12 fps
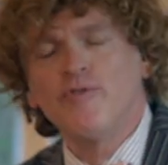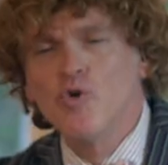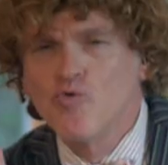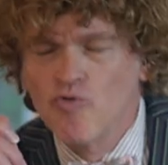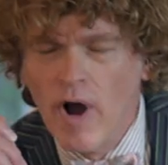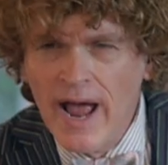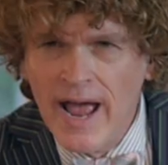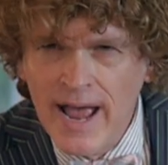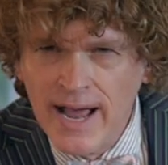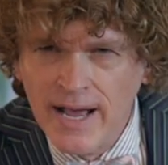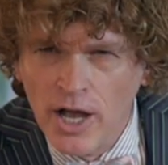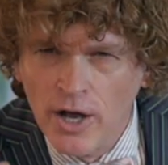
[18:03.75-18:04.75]
you
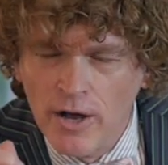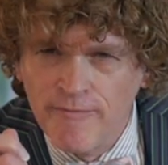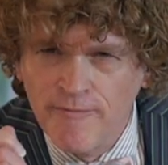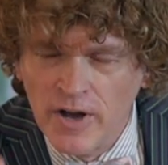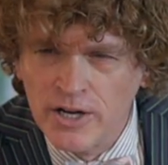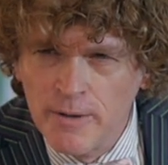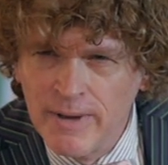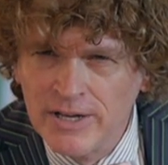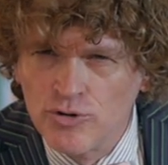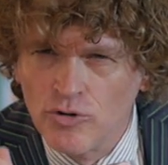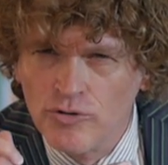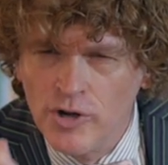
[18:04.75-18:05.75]
rang a
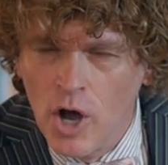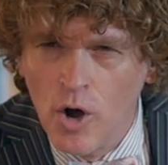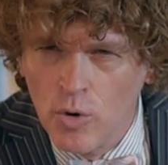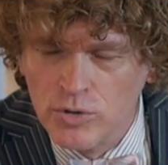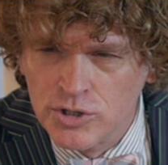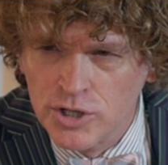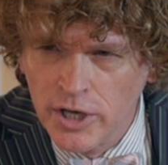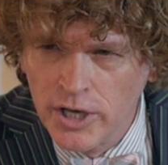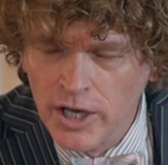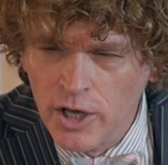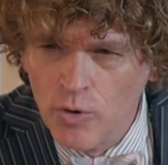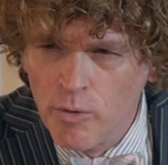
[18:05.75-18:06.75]
fundamental note
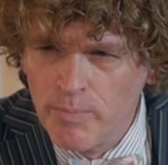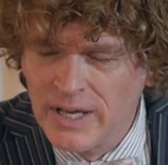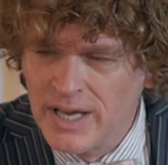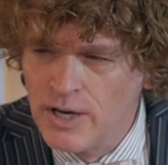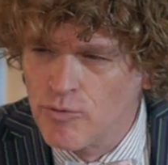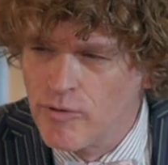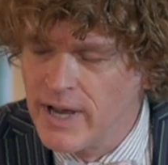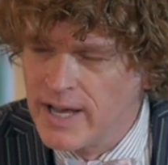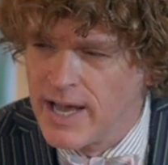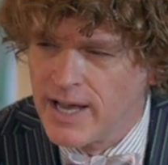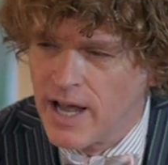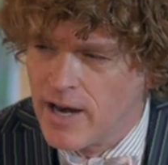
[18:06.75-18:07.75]
it would begin
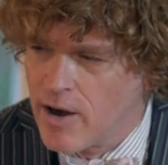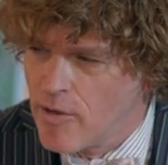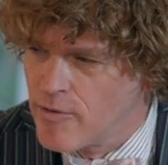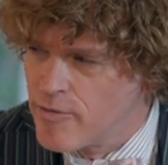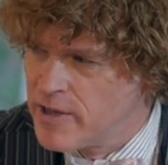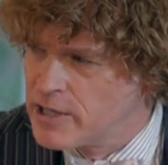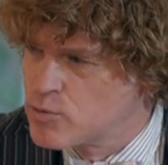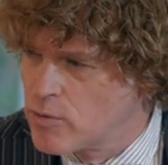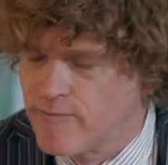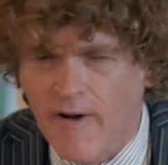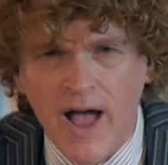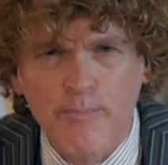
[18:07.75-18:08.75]
ringing and other things would
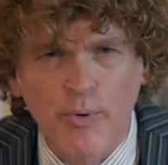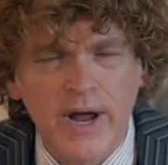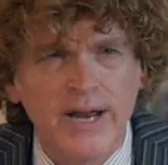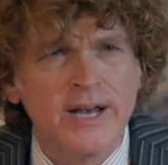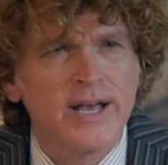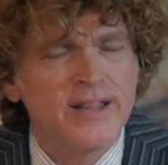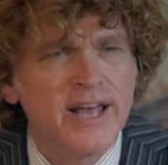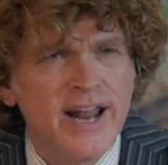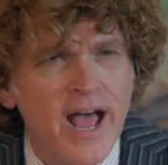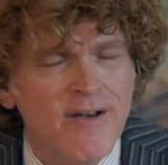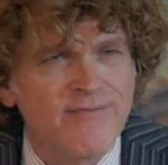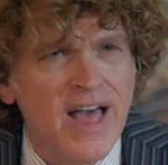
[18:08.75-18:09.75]
vibrate that
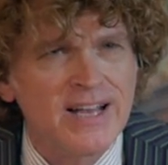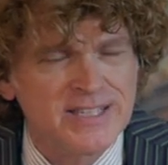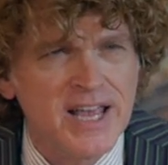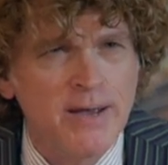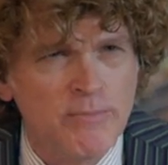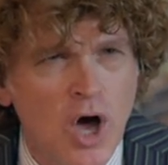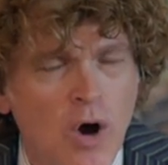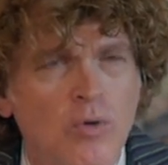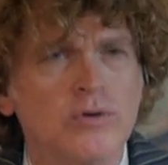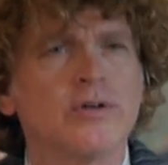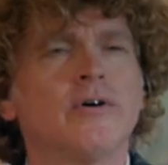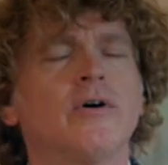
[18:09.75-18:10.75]
have that same
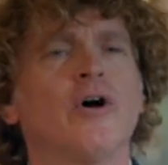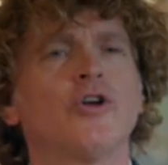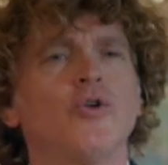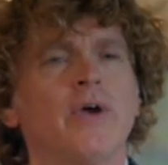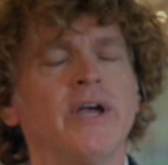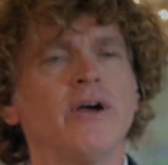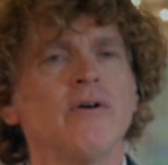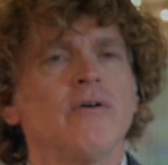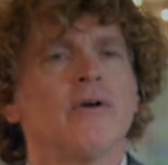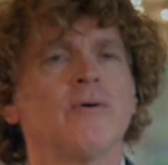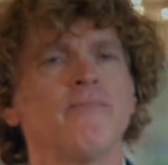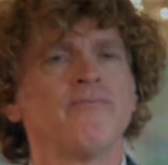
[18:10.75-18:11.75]
note are you here yes.
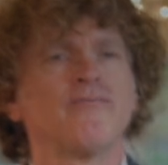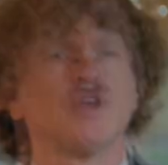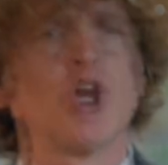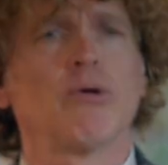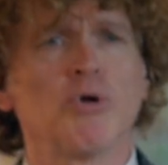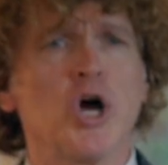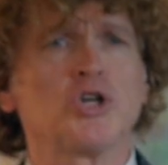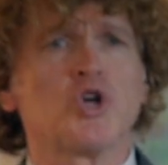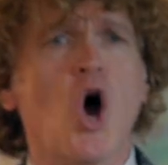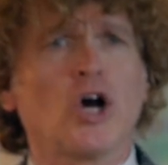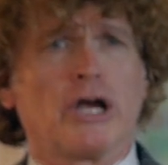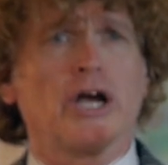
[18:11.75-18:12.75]
I'm not
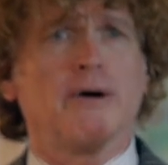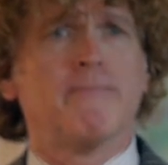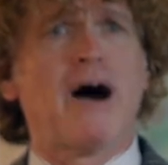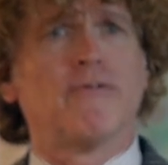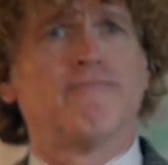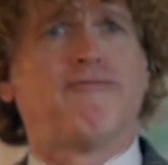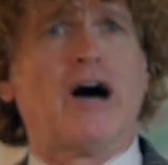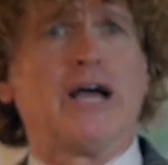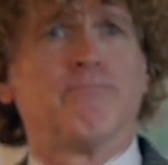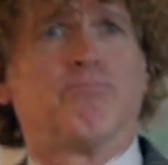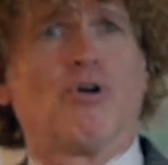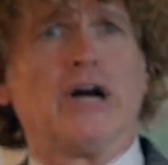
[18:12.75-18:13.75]
talking about
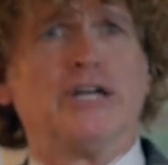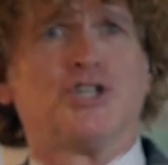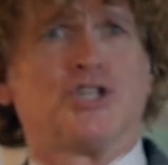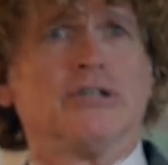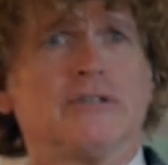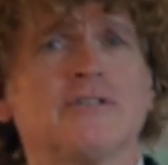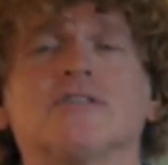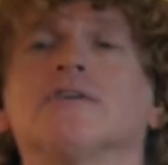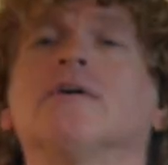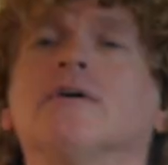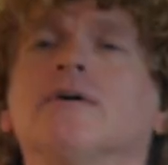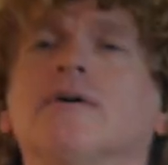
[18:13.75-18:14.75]
vibrations